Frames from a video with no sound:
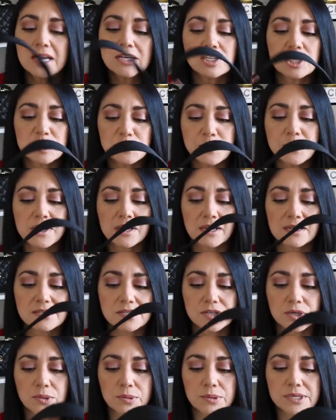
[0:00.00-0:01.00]
just because
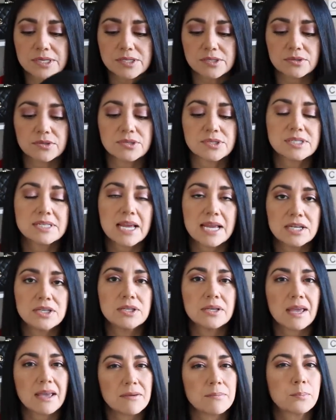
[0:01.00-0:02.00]
the crystals tend
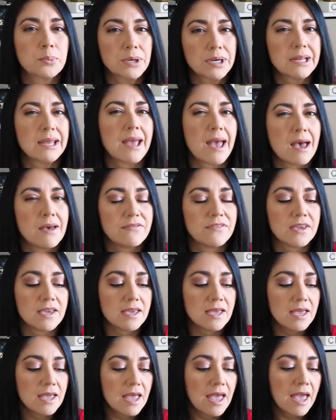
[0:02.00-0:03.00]
to get pretty heavy.